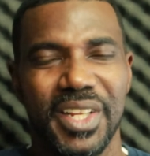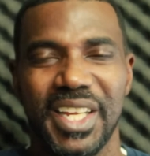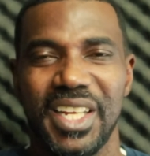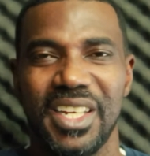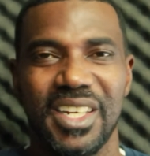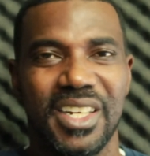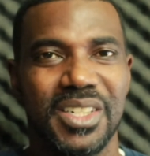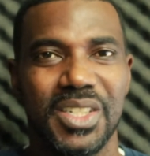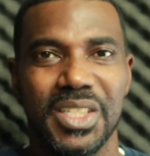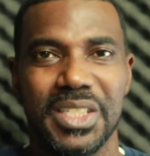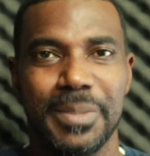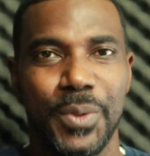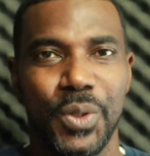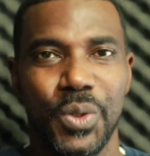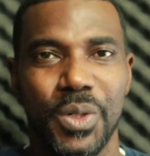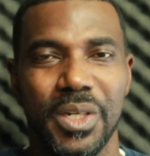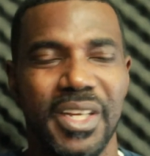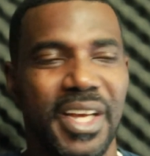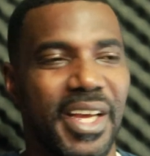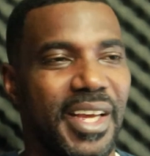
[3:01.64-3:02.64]
were they
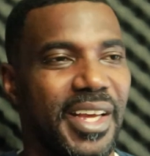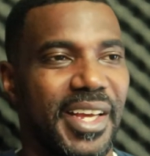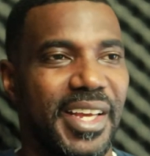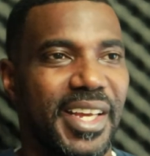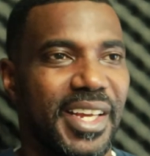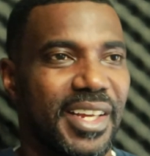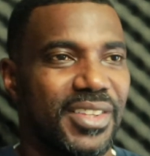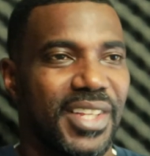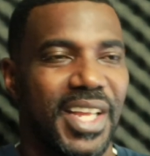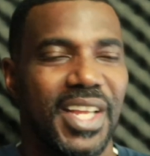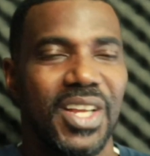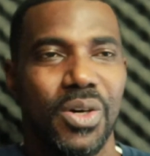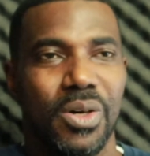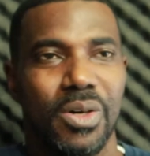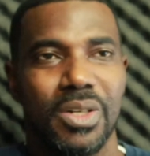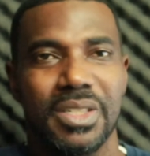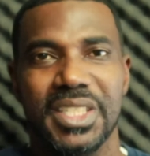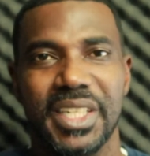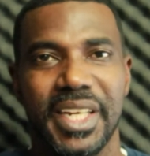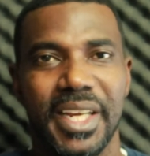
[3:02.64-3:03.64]
undisputed? Heck, they
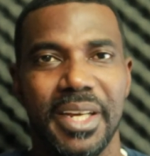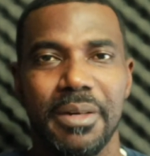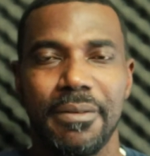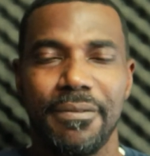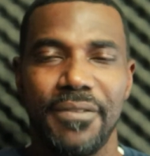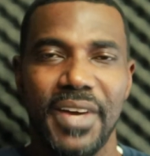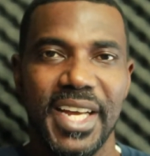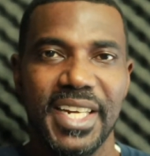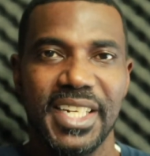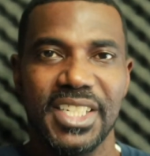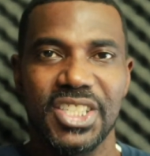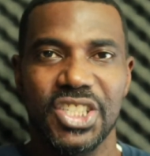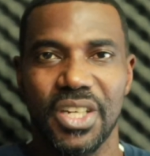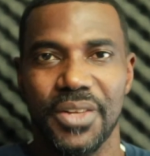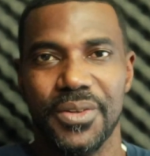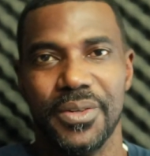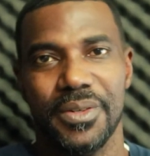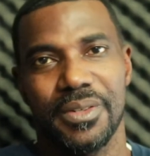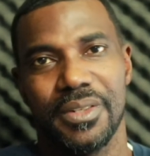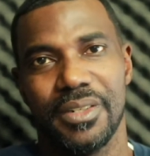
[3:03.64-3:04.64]
all scared to fight
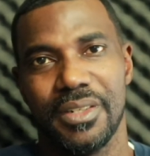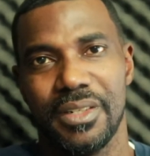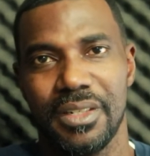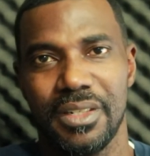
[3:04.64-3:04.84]
each other.